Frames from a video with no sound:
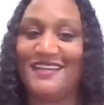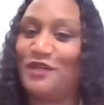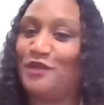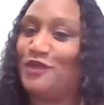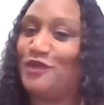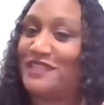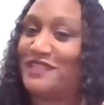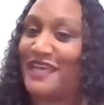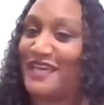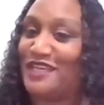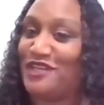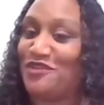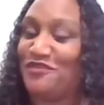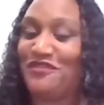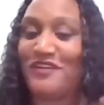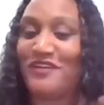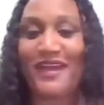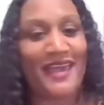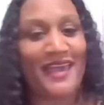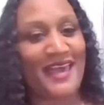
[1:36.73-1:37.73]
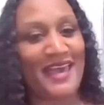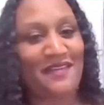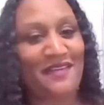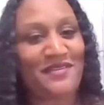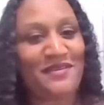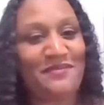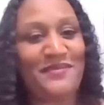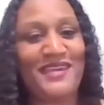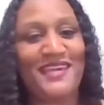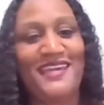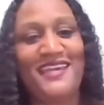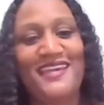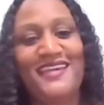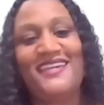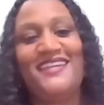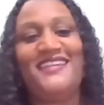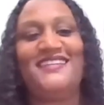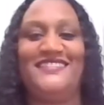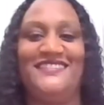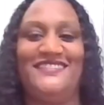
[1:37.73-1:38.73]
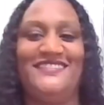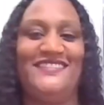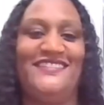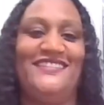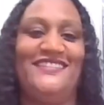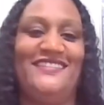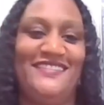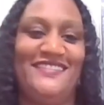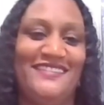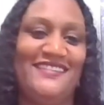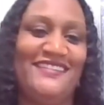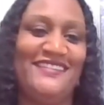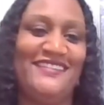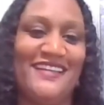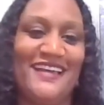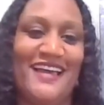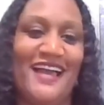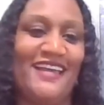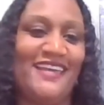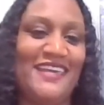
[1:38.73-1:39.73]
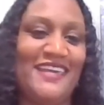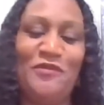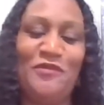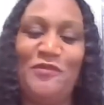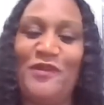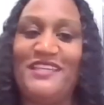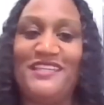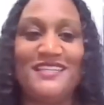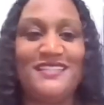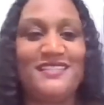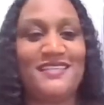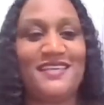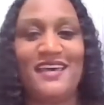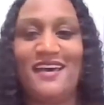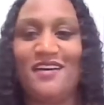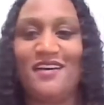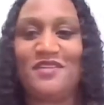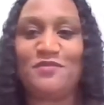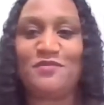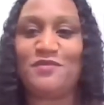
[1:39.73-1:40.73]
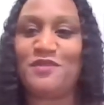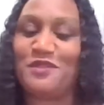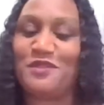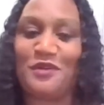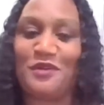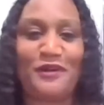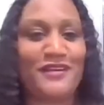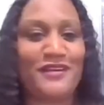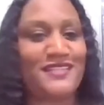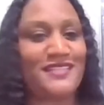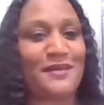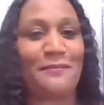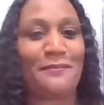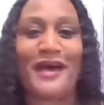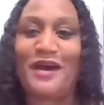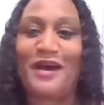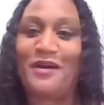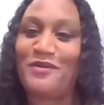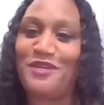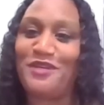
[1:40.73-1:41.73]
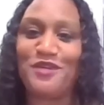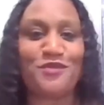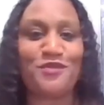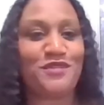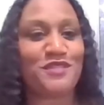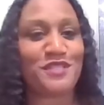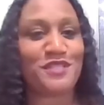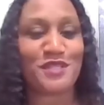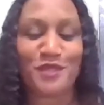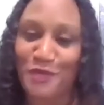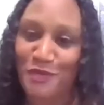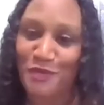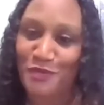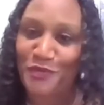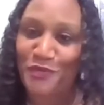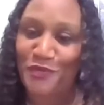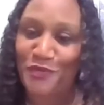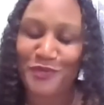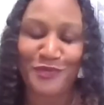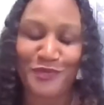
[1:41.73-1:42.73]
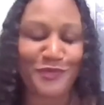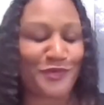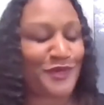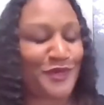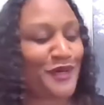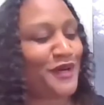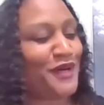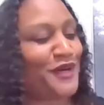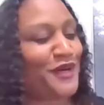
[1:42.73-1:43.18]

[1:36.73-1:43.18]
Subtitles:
Well, thank you for having me. I can't wait to tell some stories about you too. Woo!